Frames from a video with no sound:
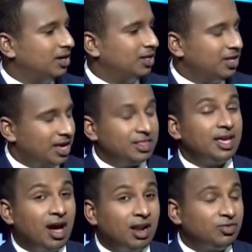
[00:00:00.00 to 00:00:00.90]

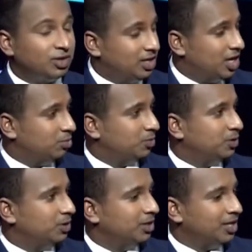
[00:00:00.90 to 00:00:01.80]
they aren't really
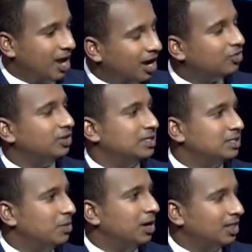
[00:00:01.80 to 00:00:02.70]
capable, they aren't really
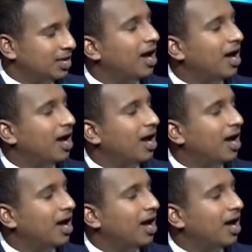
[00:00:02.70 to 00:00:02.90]
smart,